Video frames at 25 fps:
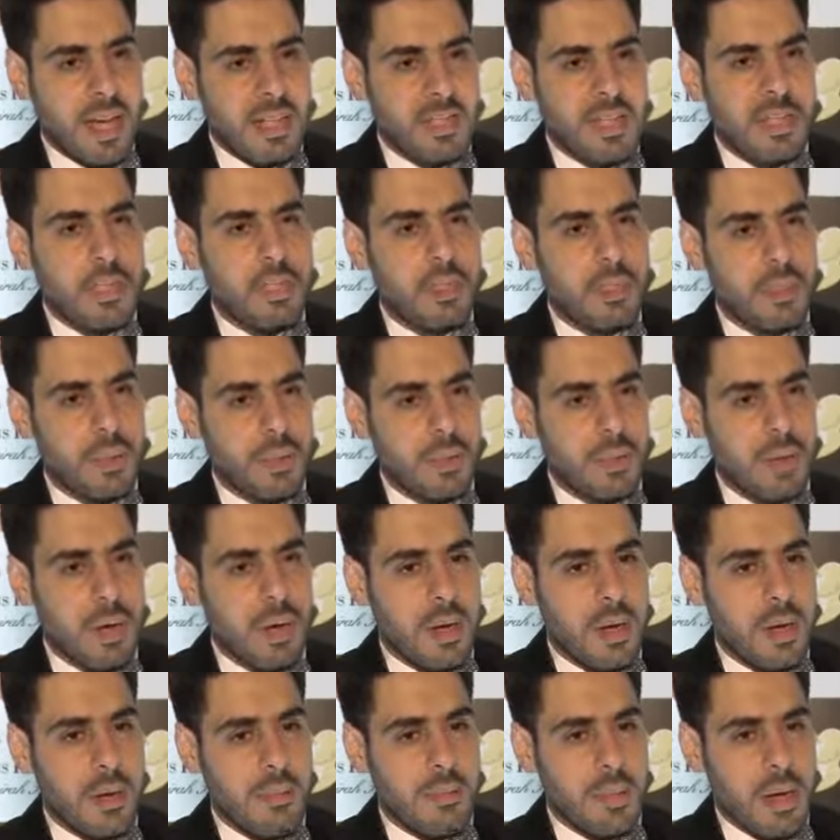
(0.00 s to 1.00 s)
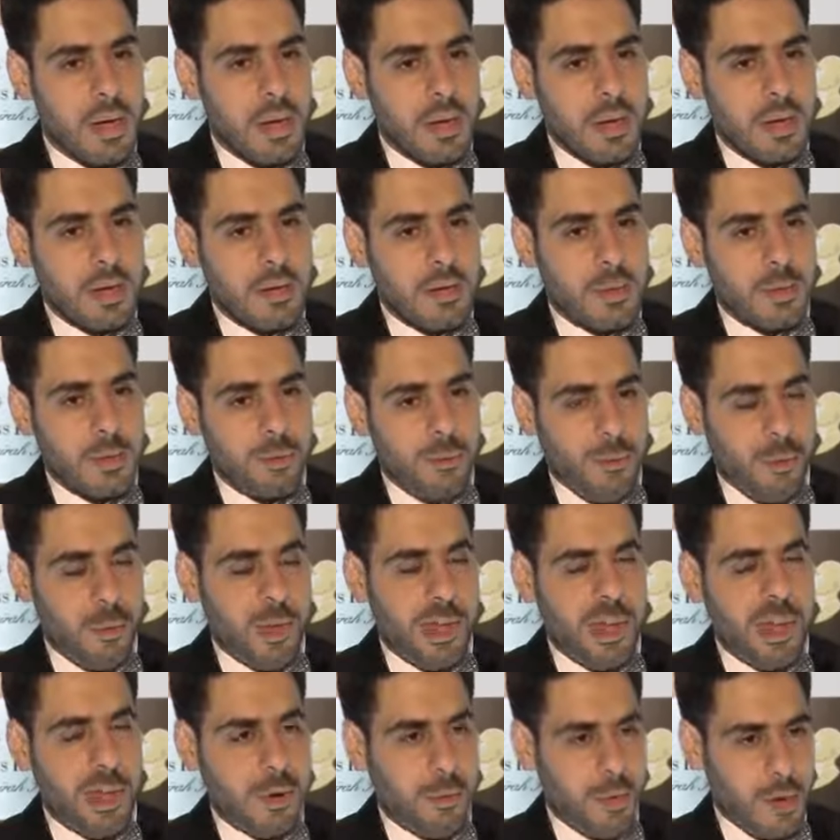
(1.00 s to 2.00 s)
I tend to uh, to
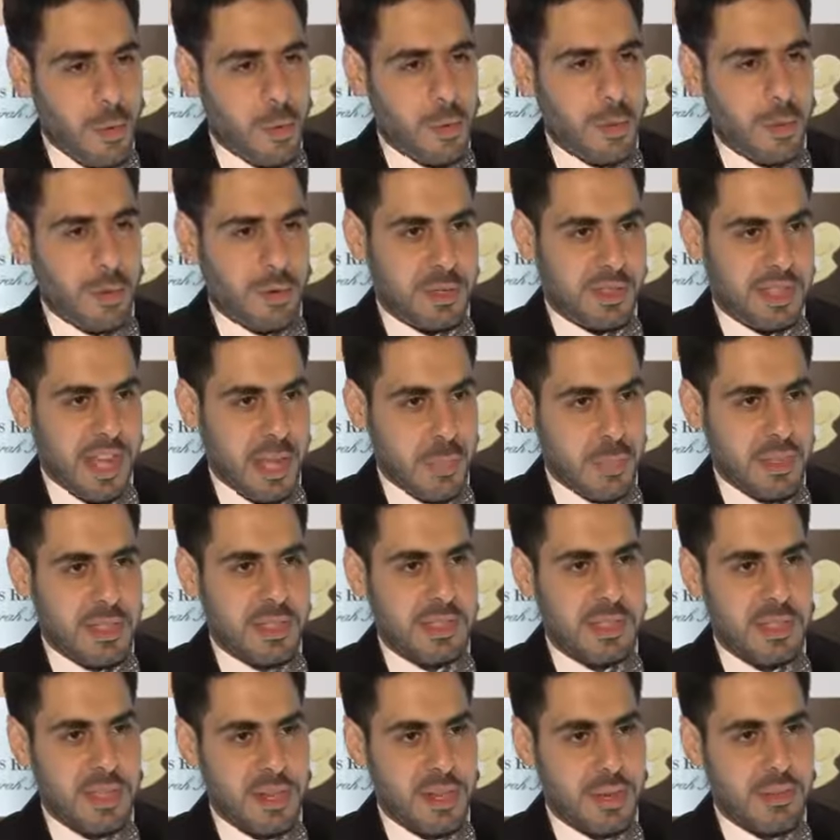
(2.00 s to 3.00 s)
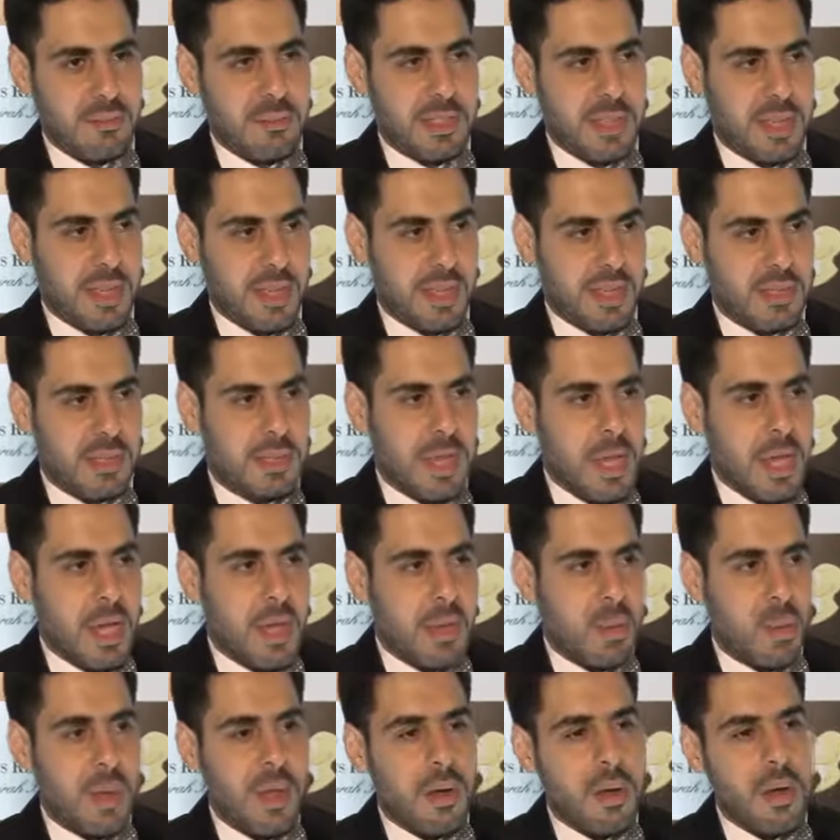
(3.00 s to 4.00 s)
fully agree with your statement here because
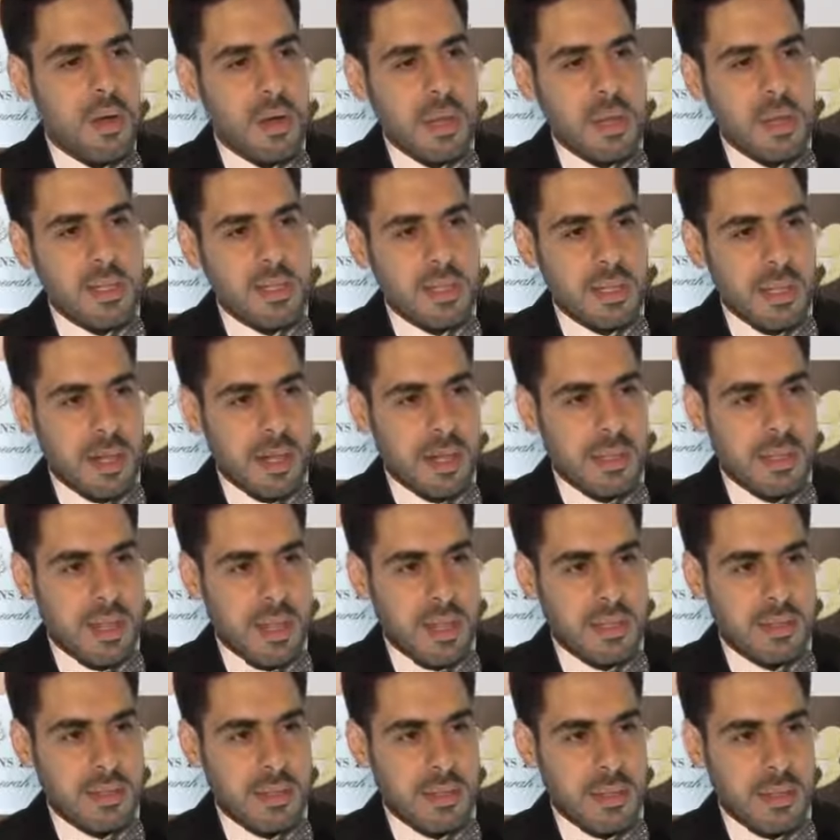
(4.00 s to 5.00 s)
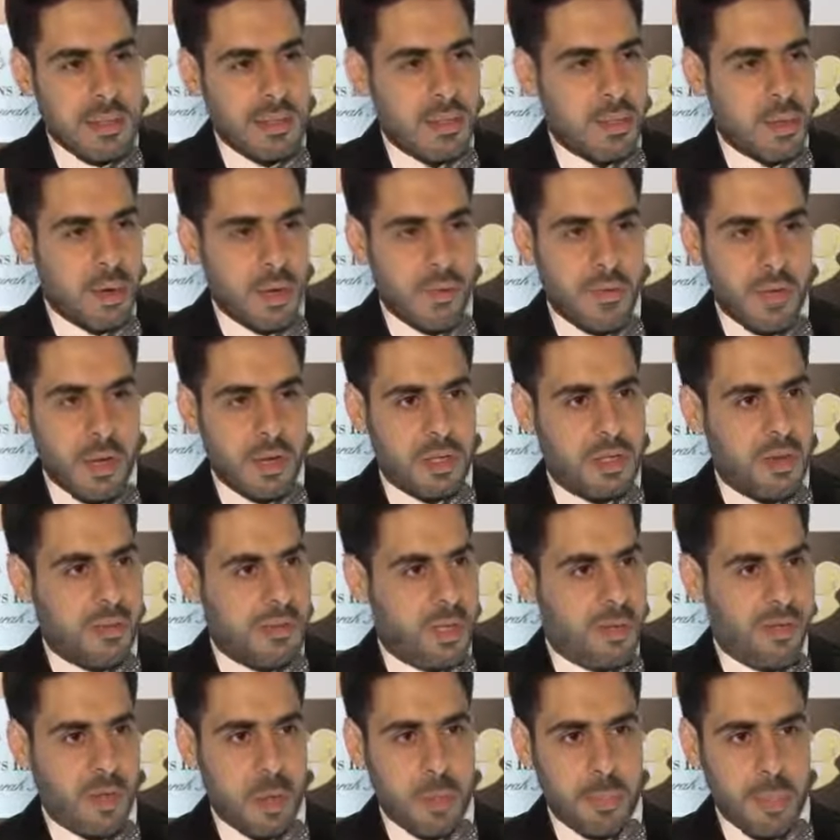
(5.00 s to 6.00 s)
we are in a city that uh, is on a verge of
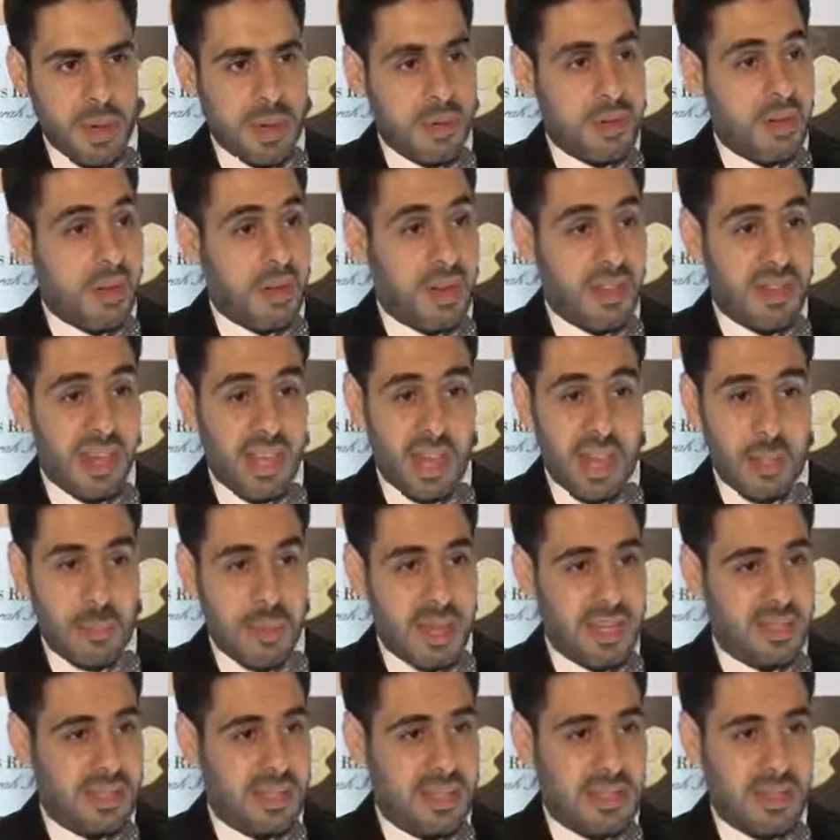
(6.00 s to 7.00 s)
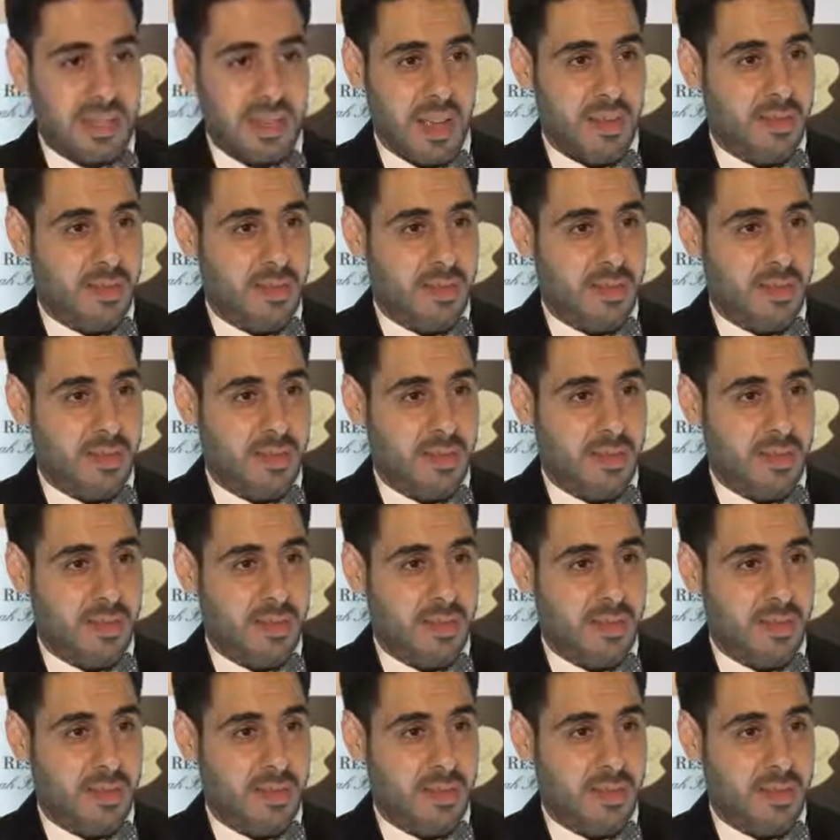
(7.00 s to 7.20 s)
development on a daily basis.